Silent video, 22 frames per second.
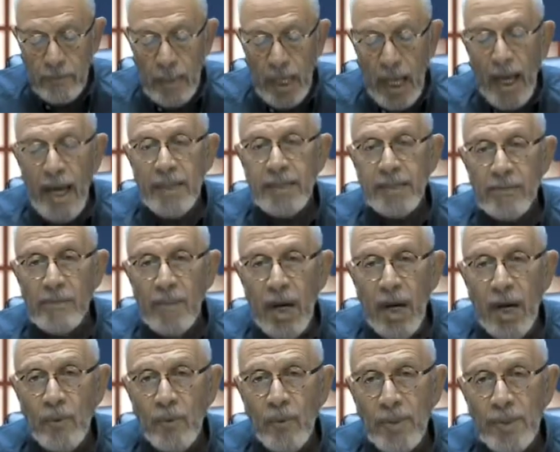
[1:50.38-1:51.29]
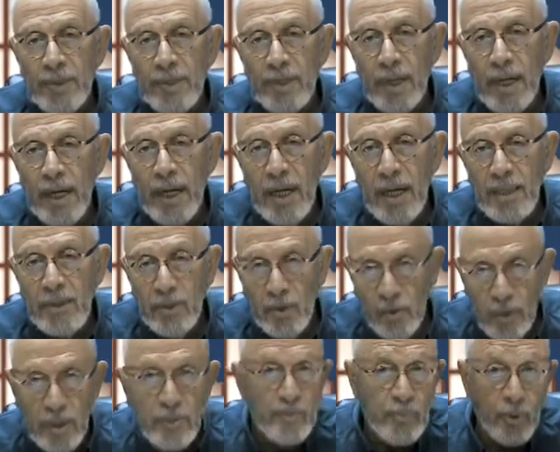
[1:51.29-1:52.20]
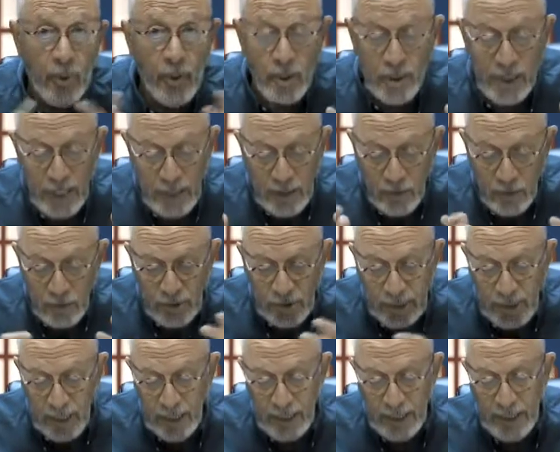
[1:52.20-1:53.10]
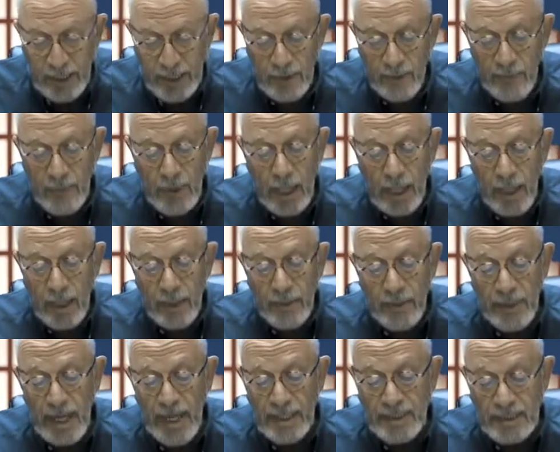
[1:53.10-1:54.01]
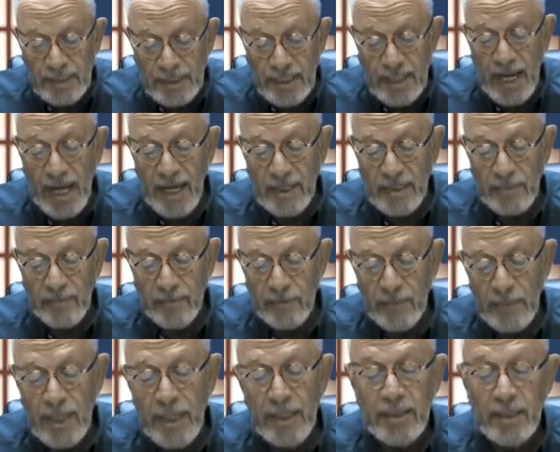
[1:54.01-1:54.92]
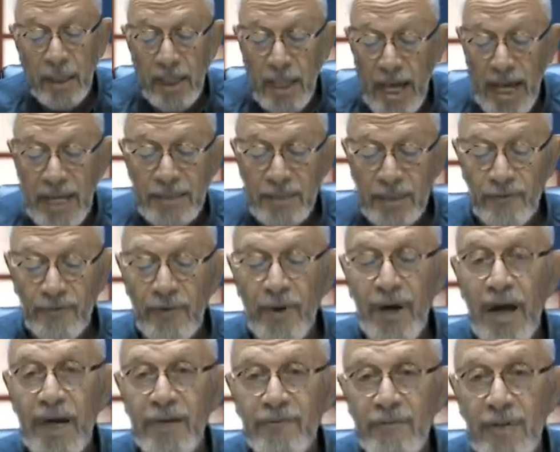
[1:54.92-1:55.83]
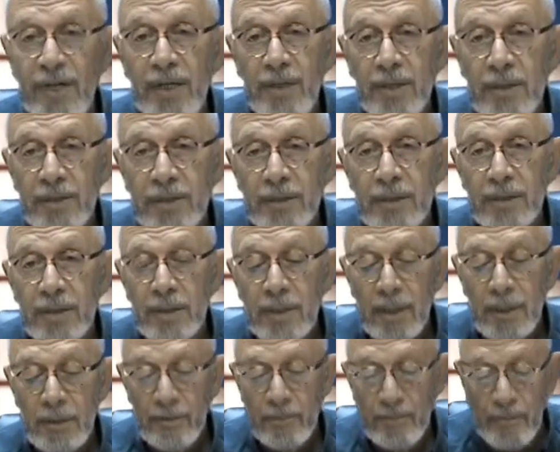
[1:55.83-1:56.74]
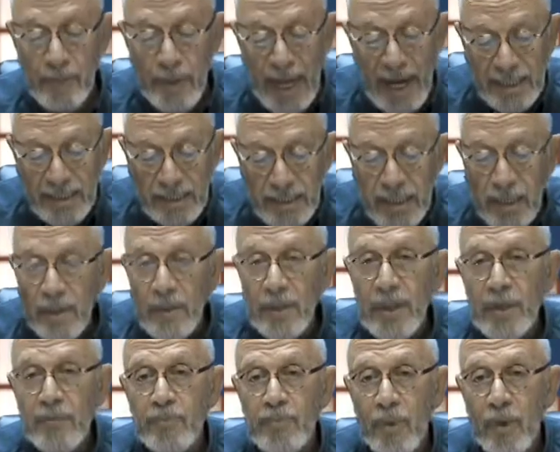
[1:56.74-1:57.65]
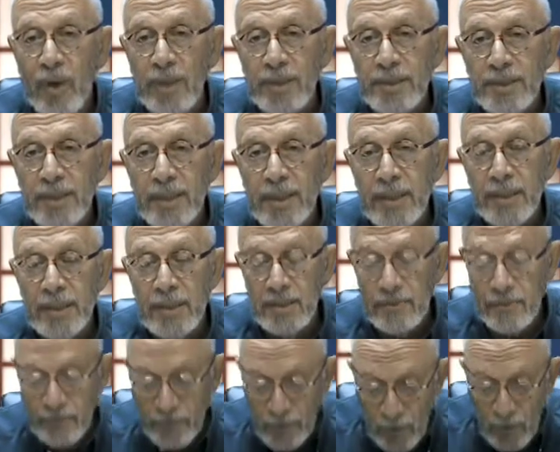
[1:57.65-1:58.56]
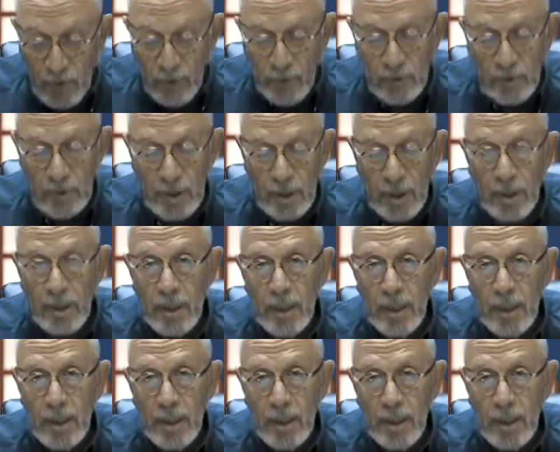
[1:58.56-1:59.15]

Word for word: had come out with a new report, a new study, that said in the last five years, Bacteria poisoning in food